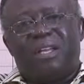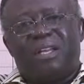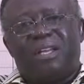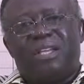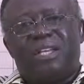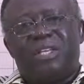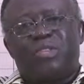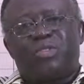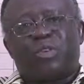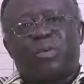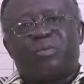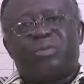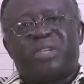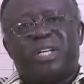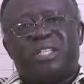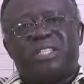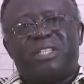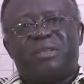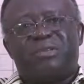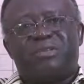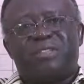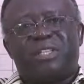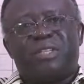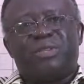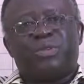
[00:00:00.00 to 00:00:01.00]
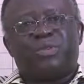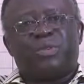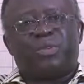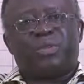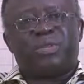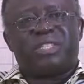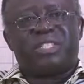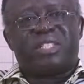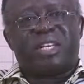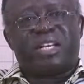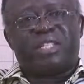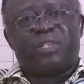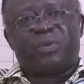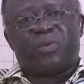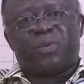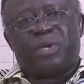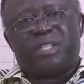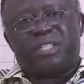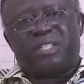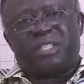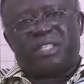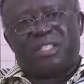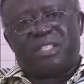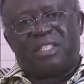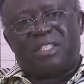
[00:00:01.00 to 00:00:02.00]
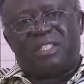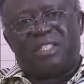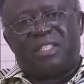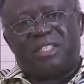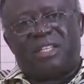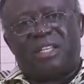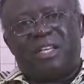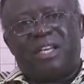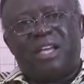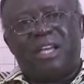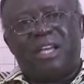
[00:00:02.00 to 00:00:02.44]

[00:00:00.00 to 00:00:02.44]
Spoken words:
these objectives into research questions,